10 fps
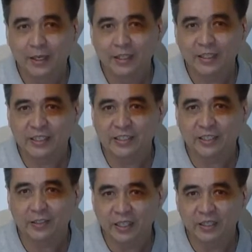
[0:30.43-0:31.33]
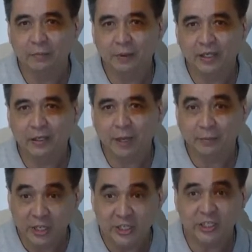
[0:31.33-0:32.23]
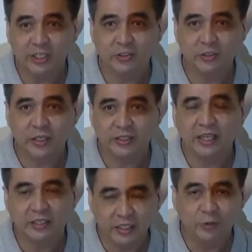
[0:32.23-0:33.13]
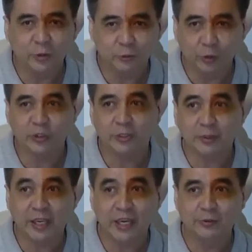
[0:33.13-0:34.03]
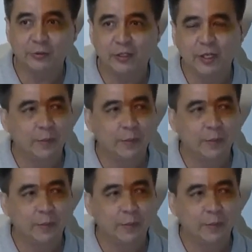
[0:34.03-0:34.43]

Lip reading: Then I start thinking back, I'm aging, so I think I need to focus on my health,